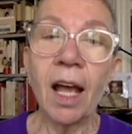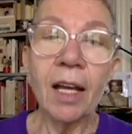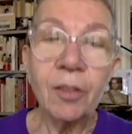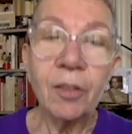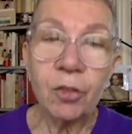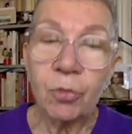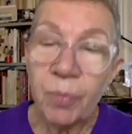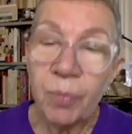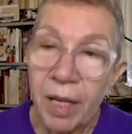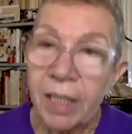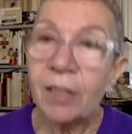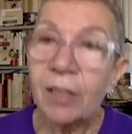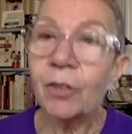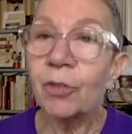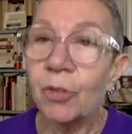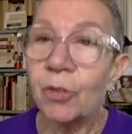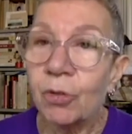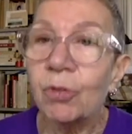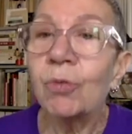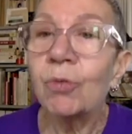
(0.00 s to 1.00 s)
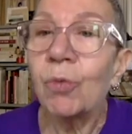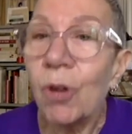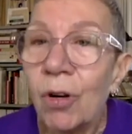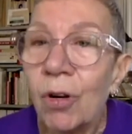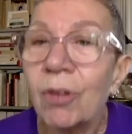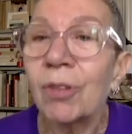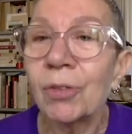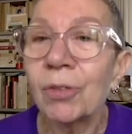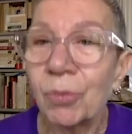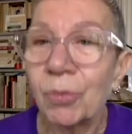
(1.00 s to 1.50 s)
and to make a new
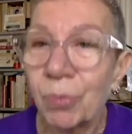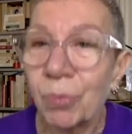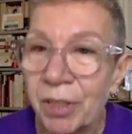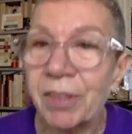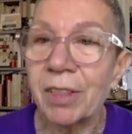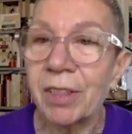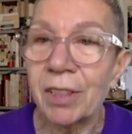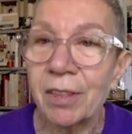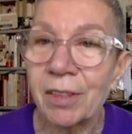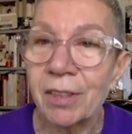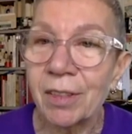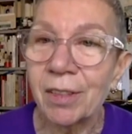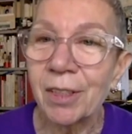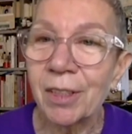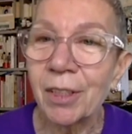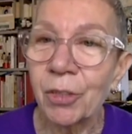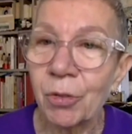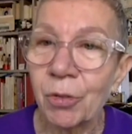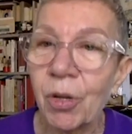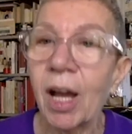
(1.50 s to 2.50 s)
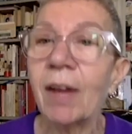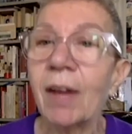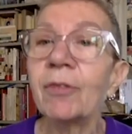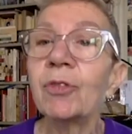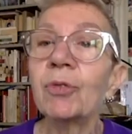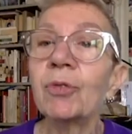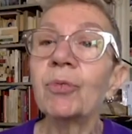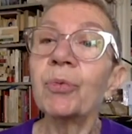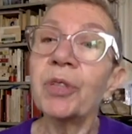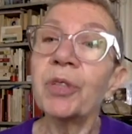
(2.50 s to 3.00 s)
world with it. You have
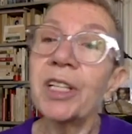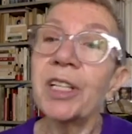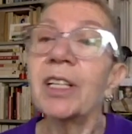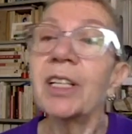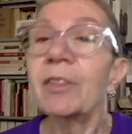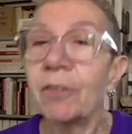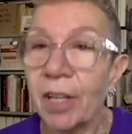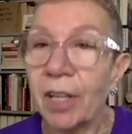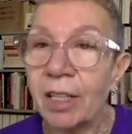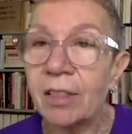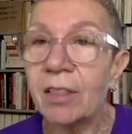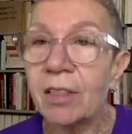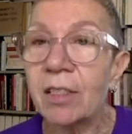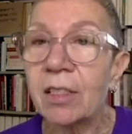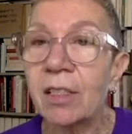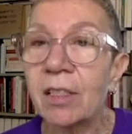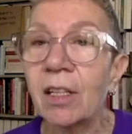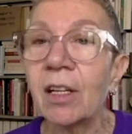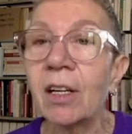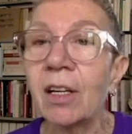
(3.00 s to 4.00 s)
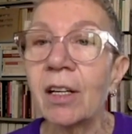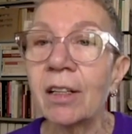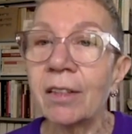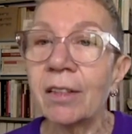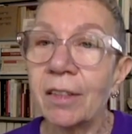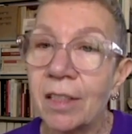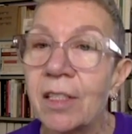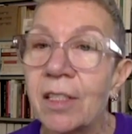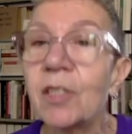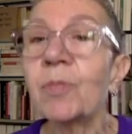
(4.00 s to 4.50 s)
to reinvent
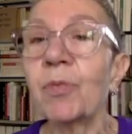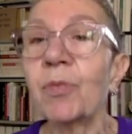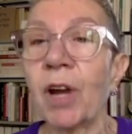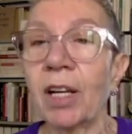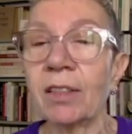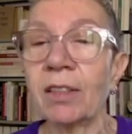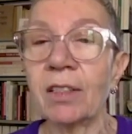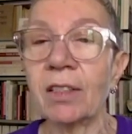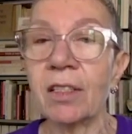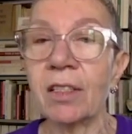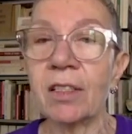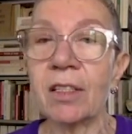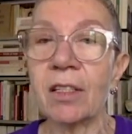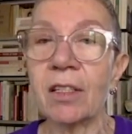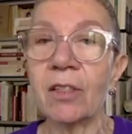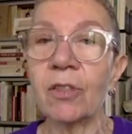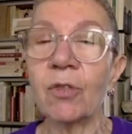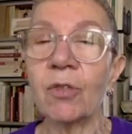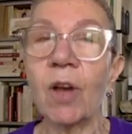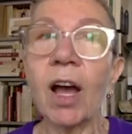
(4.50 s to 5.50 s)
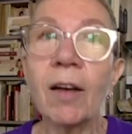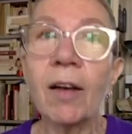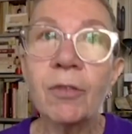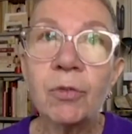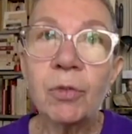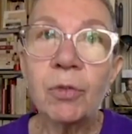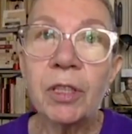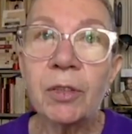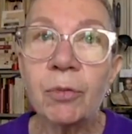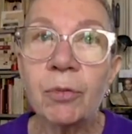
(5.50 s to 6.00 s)
these practices. You have
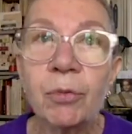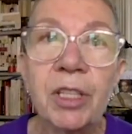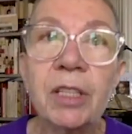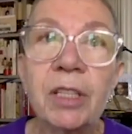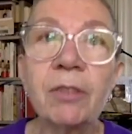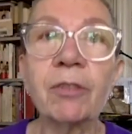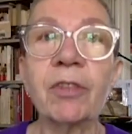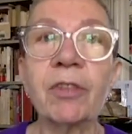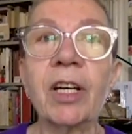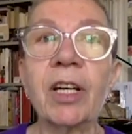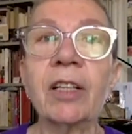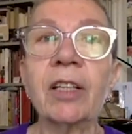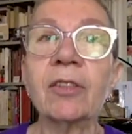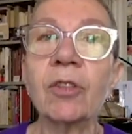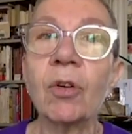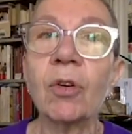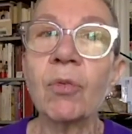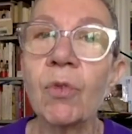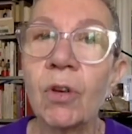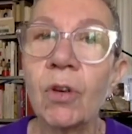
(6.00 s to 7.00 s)
to reinvent a